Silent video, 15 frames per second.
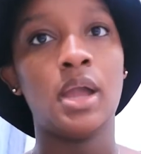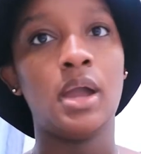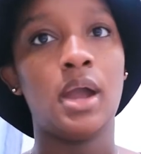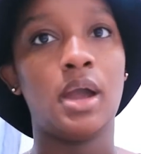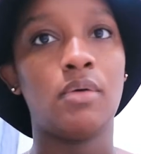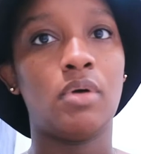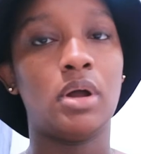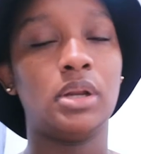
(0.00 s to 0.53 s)

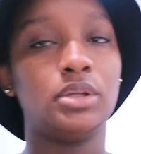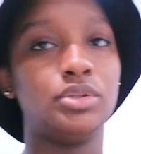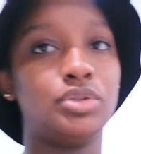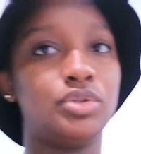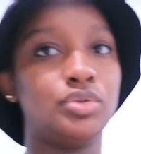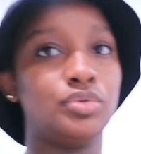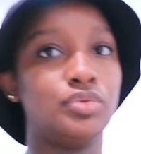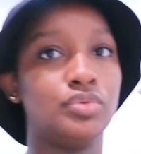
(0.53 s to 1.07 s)
I wanted
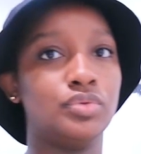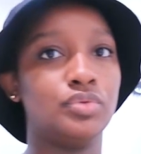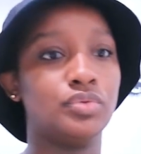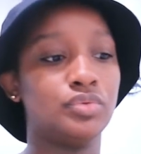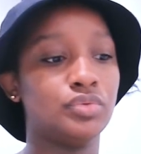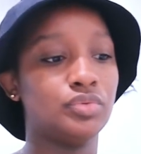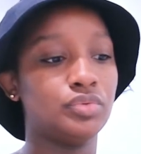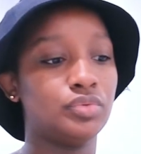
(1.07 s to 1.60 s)

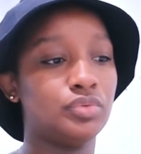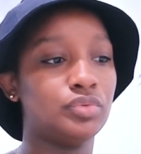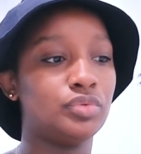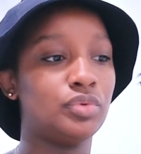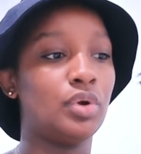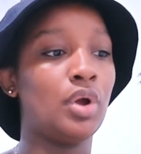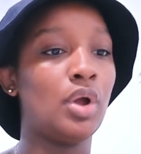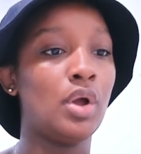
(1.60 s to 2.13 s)
to
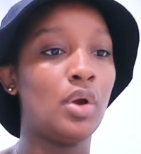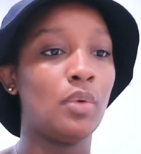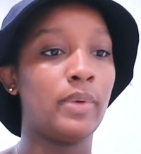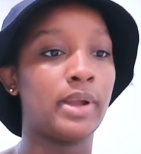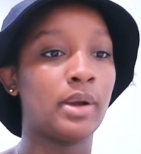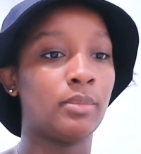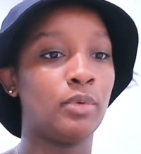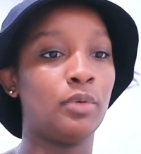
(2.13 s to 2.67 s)

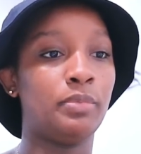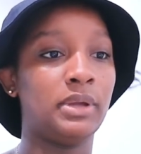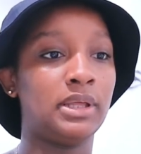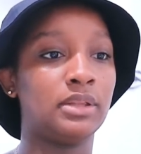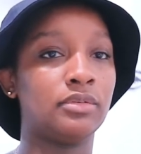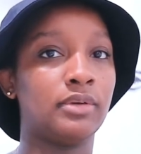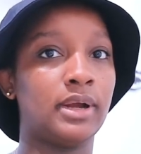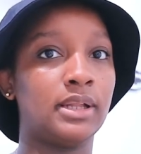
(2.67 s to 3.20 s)
wake up go pay
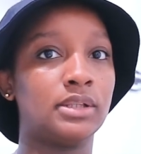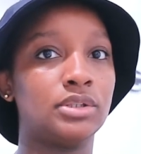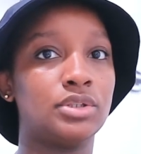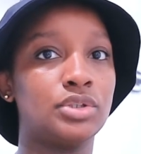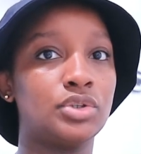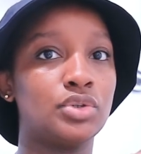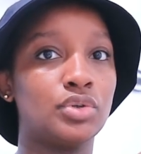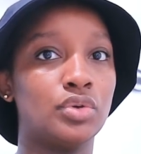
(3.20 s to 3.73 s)
the rent
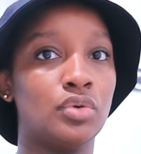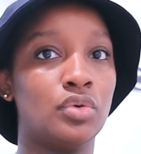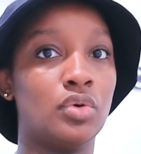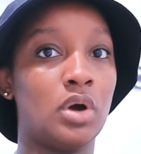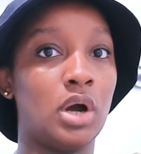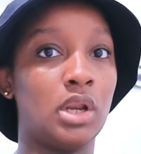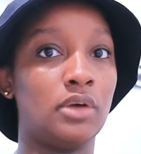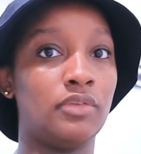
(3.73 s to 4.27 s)
go
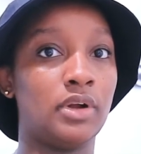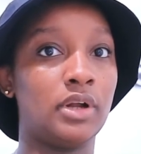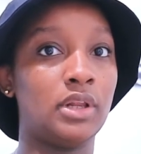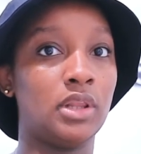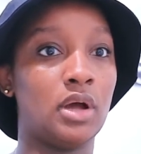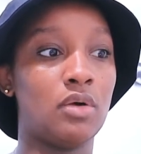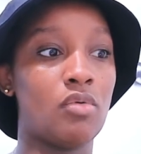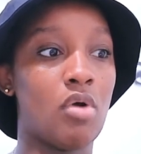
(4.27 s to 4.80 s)
on a very
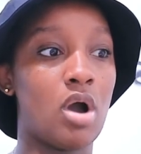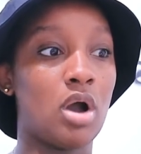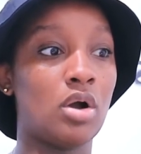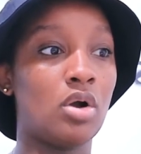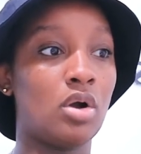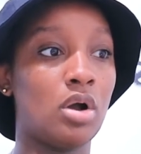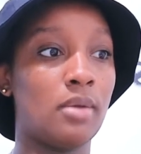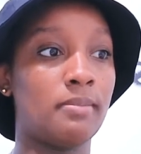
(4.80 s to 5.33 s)
long
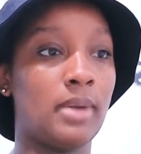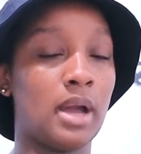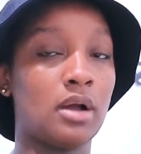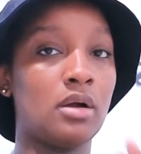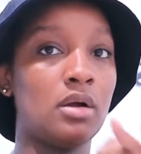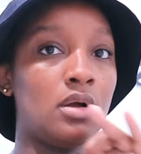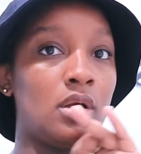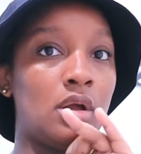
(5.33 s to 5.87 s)
walk come
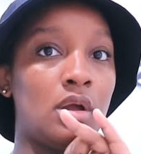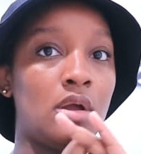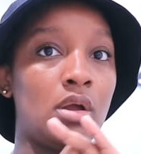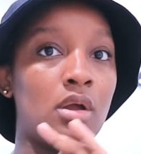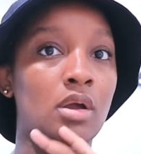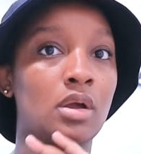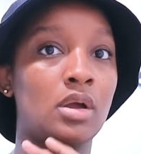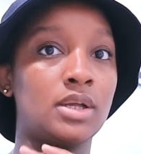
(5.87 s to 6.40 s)
back
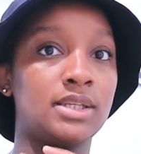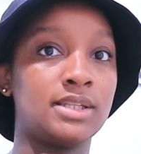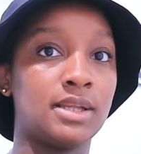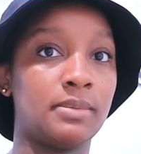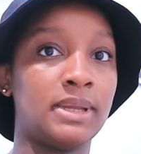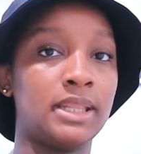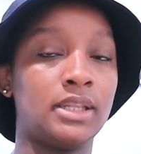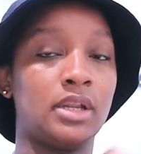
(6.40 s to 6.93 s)

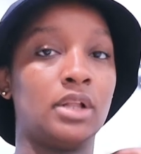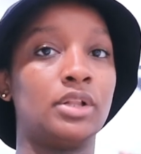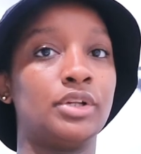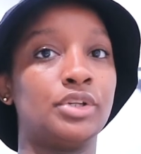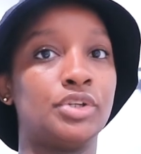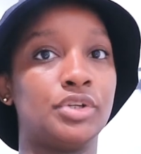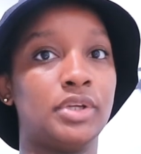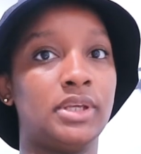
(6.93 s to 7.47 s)
stop by the Dollar
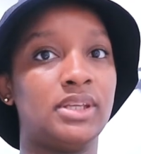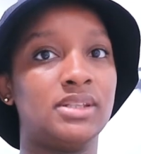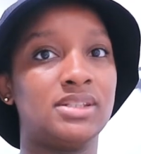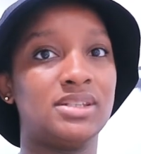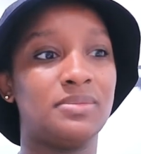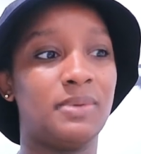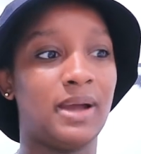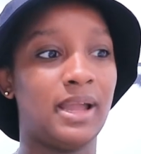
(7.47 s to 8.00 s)
Tree
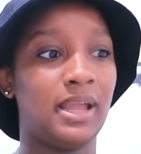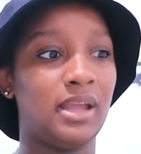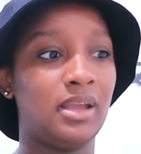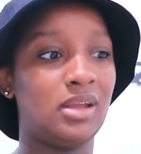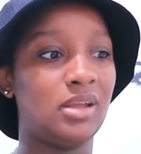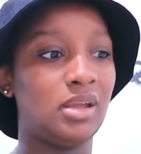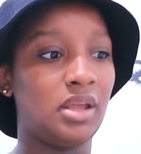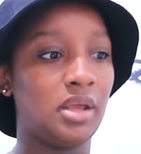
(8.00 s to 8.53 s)
to buy
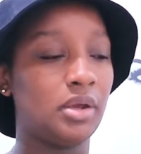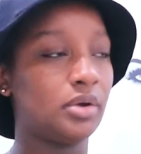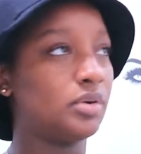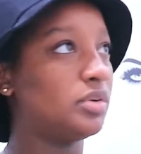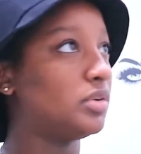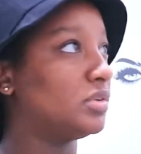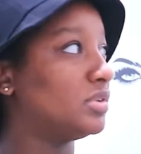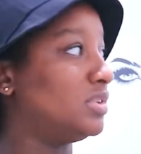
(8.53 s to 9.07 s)

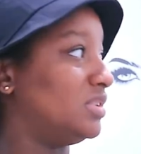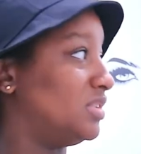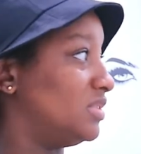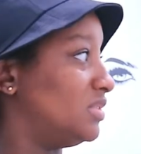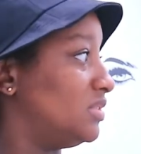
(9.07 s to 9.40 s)
hangers